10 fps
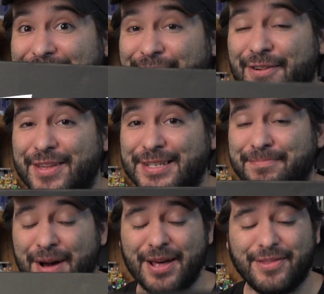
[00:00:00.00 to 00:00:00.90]
for this
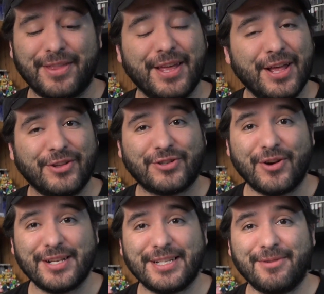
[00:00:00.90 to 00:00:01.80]
month. Let's go
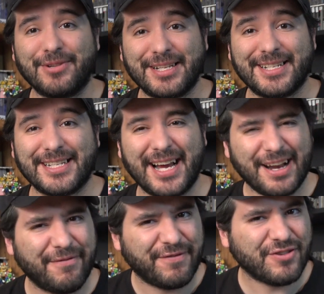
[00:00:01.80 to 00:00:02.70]
ahead and see what's
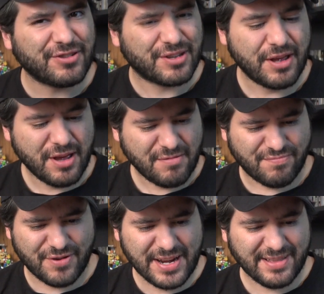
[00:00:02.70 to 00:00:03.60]
inside. It feels
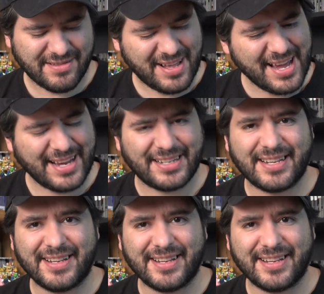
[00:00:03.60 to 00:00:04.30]
pretty light.